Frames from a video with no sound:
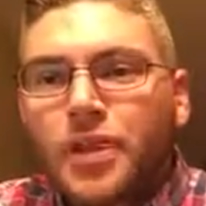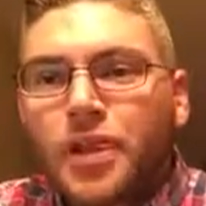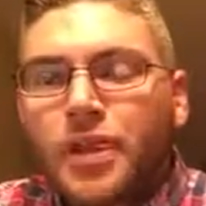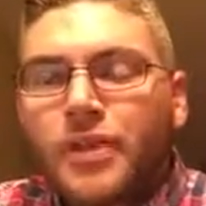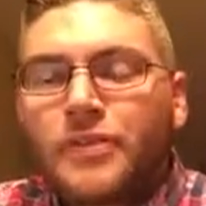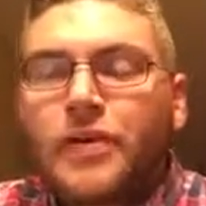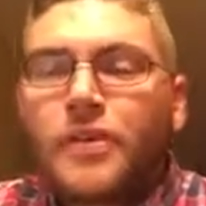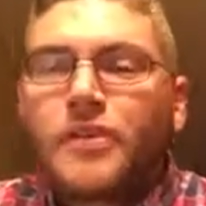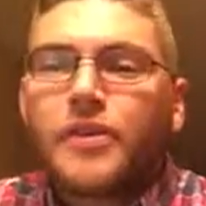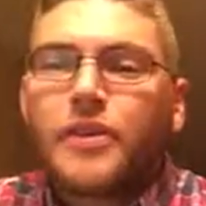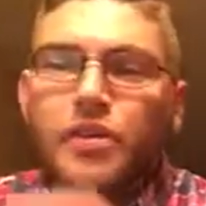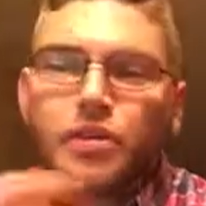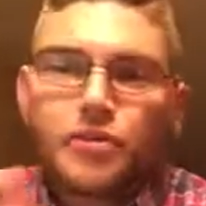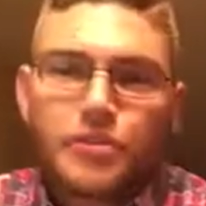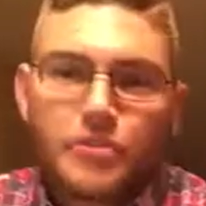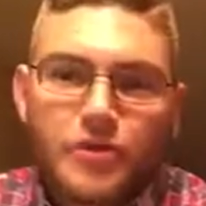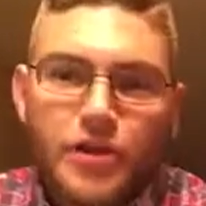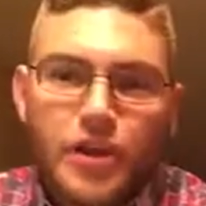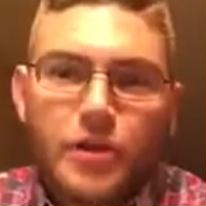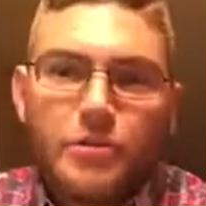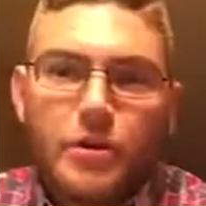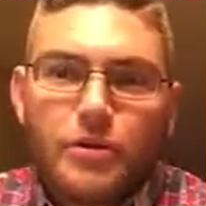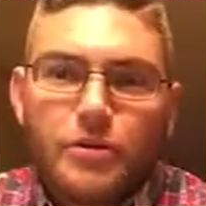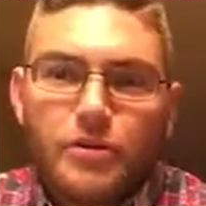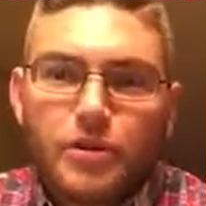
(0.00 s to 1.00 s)
And then the other
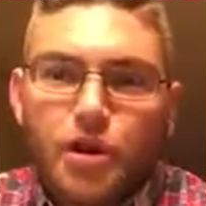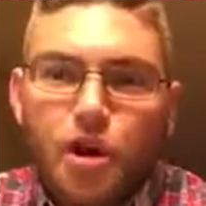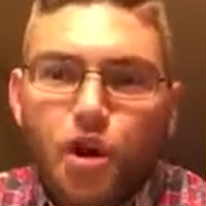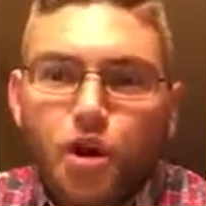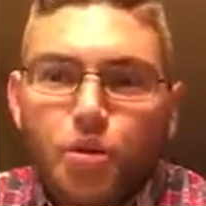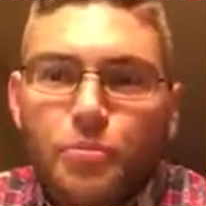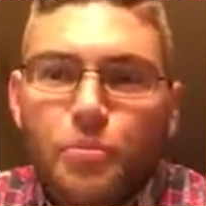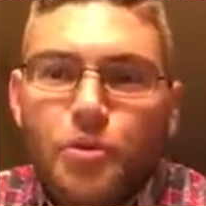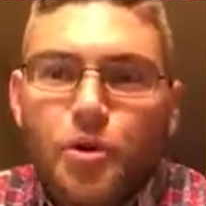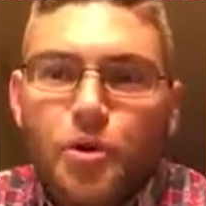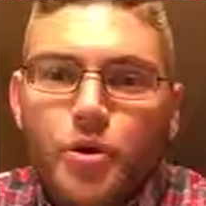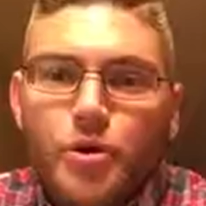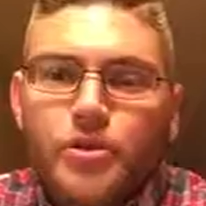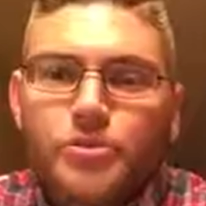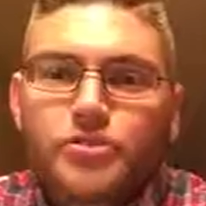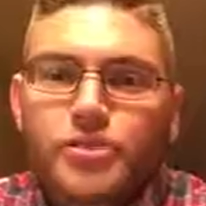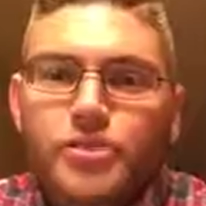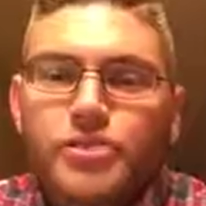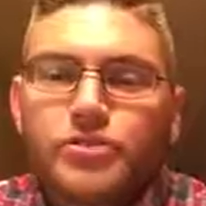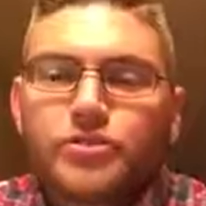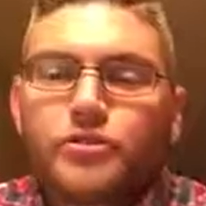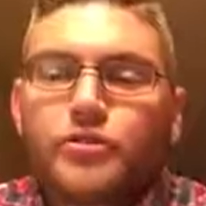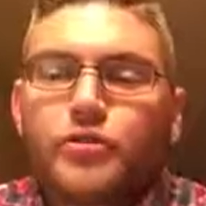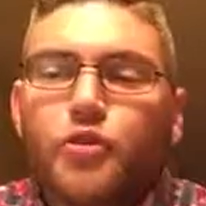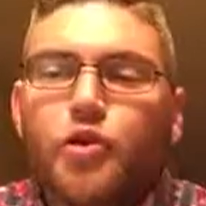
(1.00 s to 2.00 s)
thing about the opioids
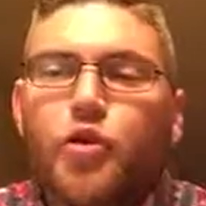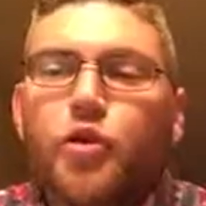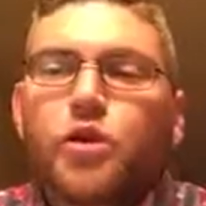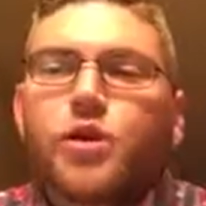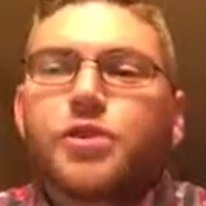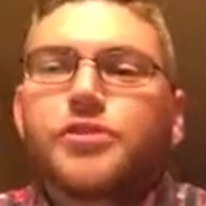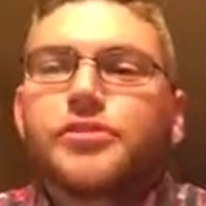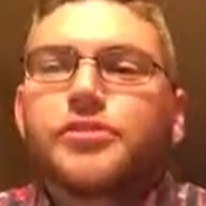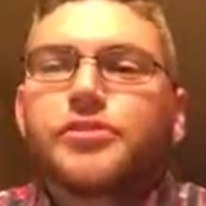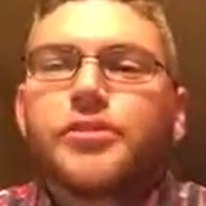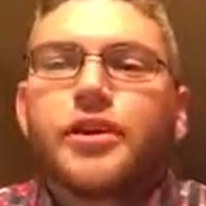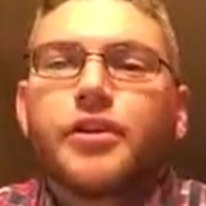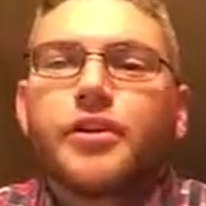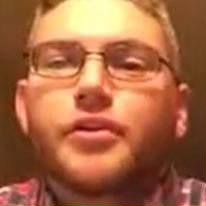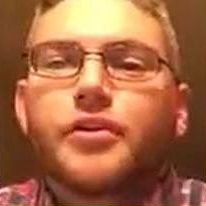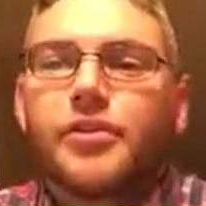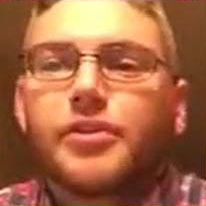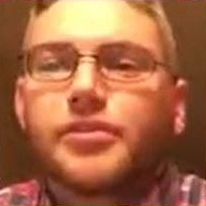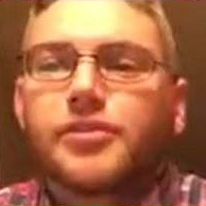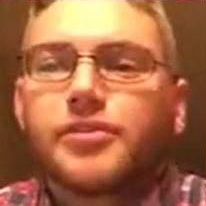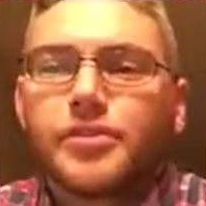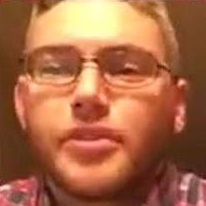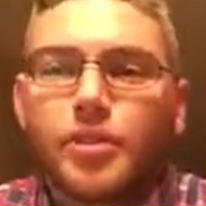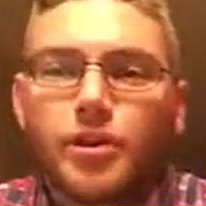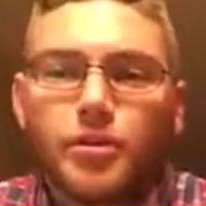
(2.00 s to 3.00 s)
is, of course, there
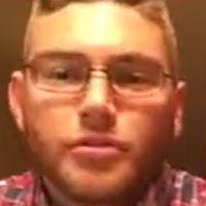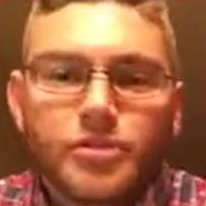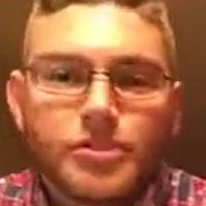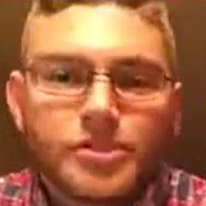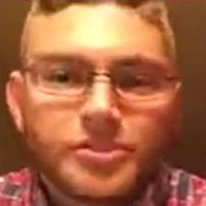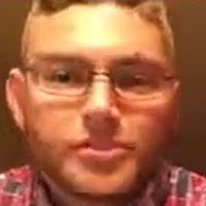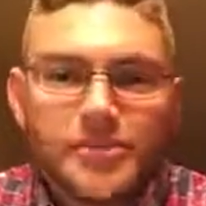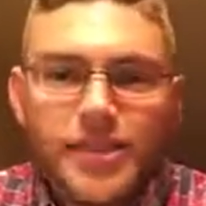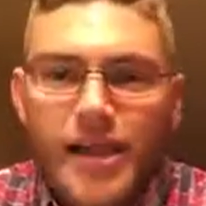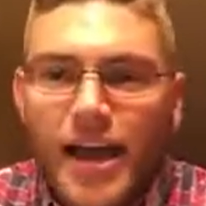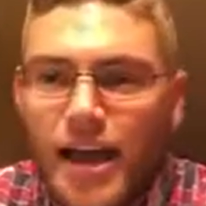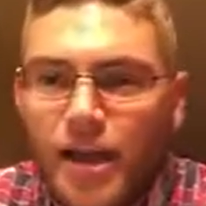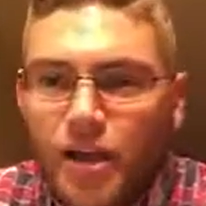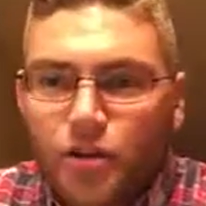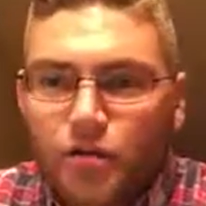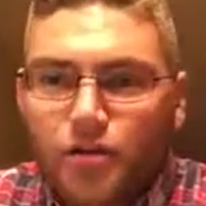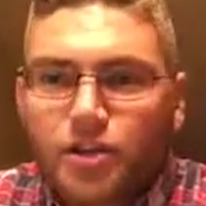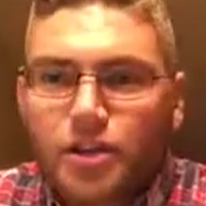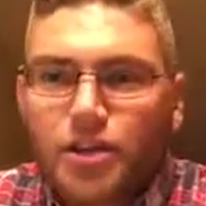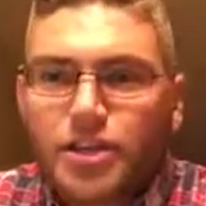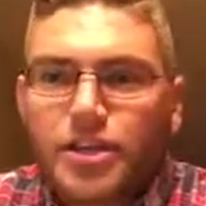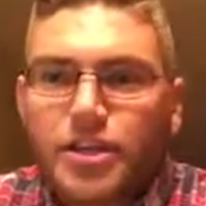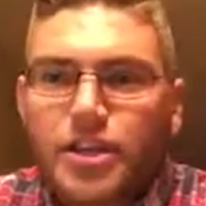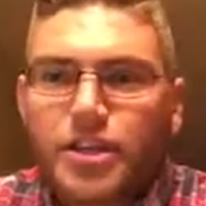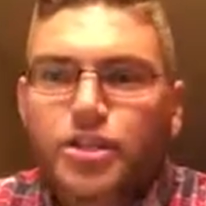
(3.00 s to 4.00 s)
is a
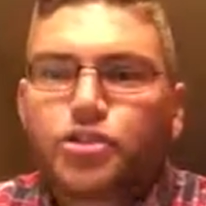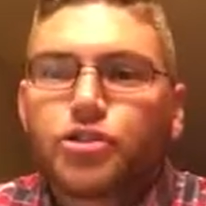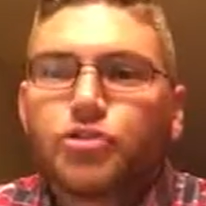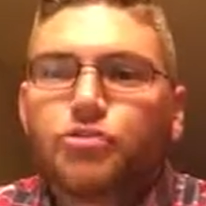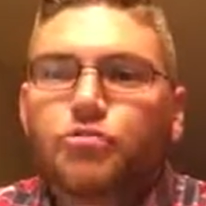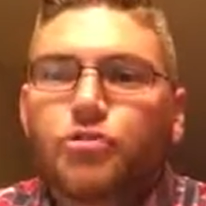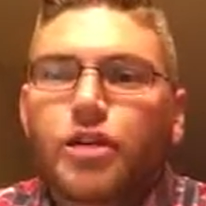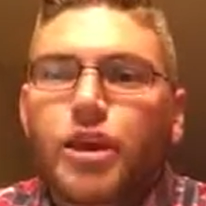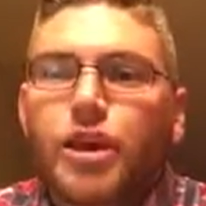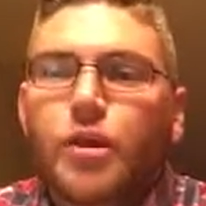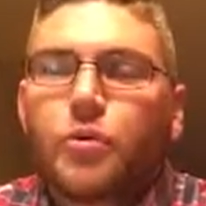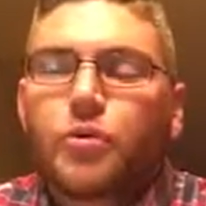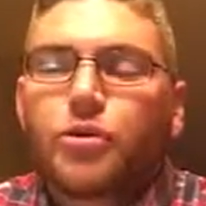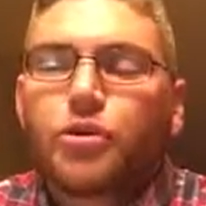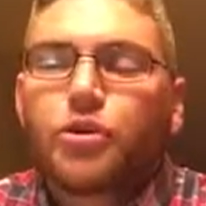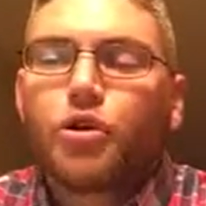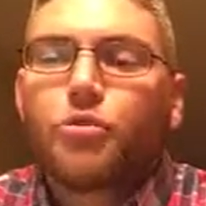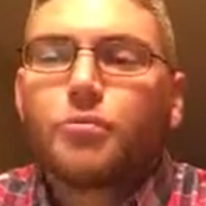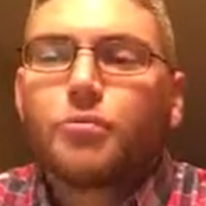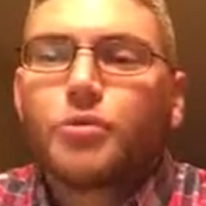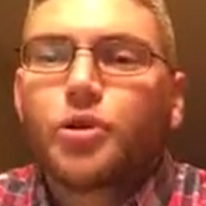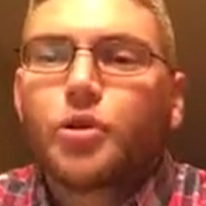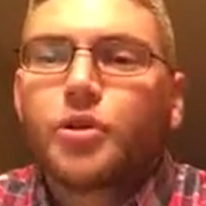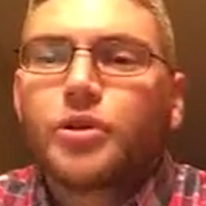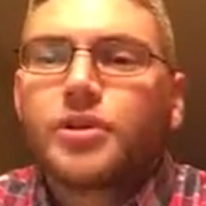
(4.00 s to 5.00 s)
staggering addiction rate with
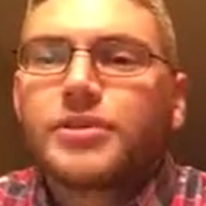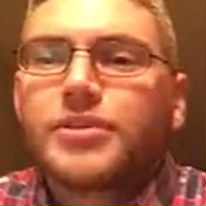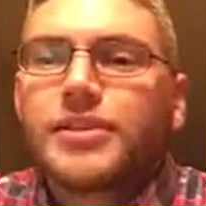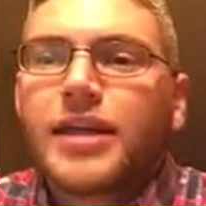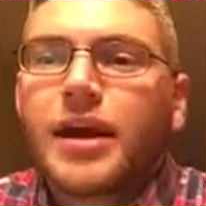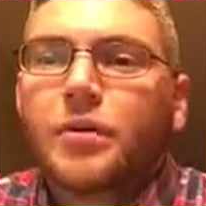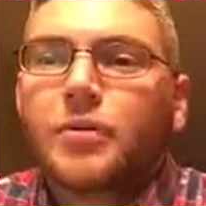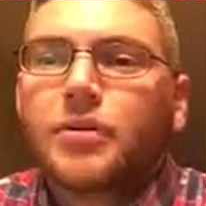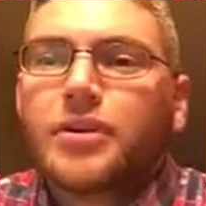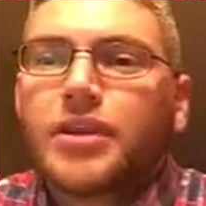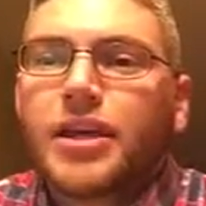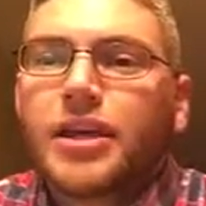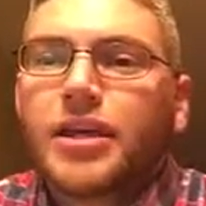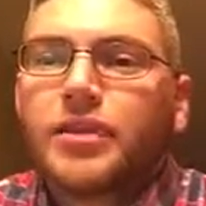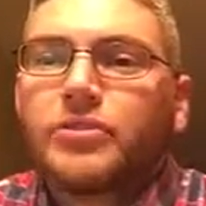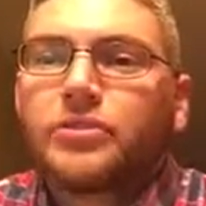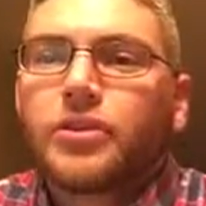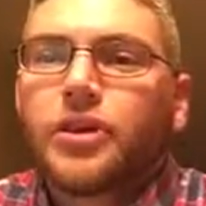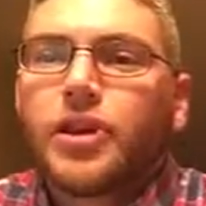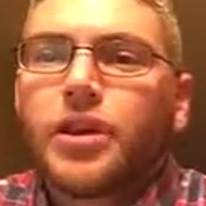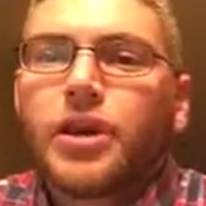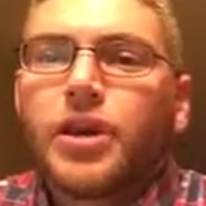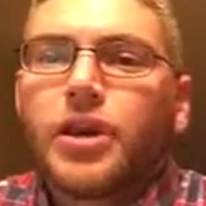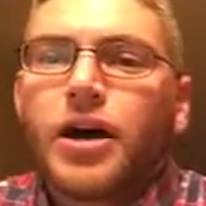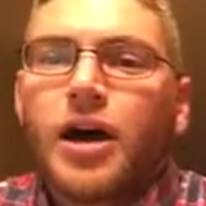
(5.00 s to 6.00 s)
opioids nowadays.